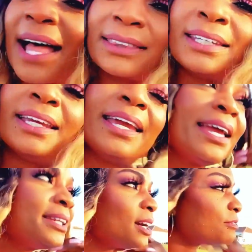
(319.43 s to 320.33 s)
At the
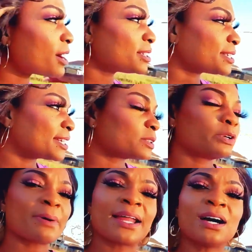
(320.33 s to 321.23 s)
end of our session,
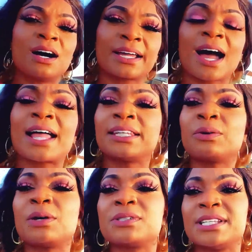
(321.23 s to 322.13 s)
we might have hung out. I
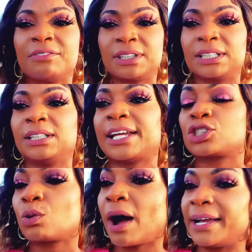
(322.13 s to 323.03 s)
think it was definitely
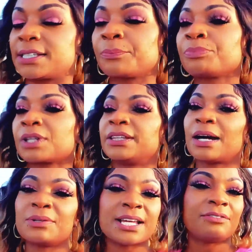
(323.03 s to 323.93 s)
like twice
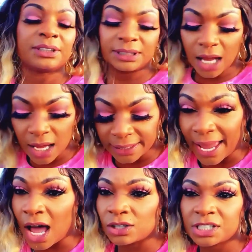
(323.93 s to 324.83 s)
that we definitely hung
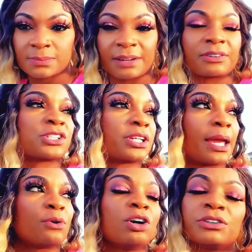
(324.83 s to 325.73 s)
out. She's my friend. She
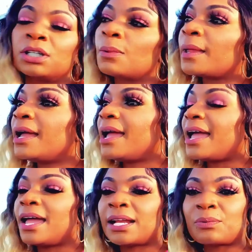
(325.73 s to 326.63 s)
came over
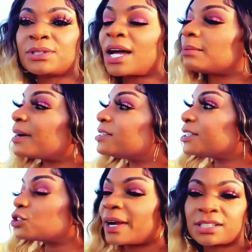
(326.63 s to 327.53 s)
and we talked about her
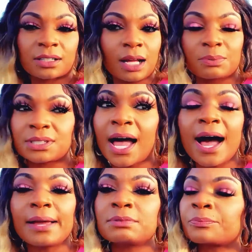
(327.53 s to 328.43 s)
situation a couple
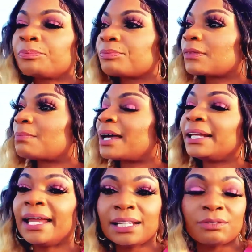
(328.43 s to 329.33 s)
times. By
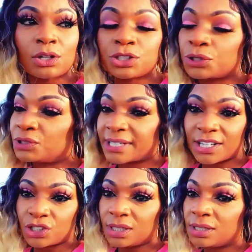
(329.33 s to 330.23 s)
the end of those 2
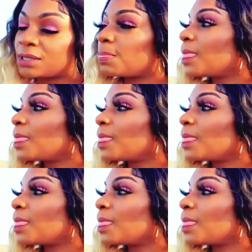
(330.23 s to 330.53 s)
sessions,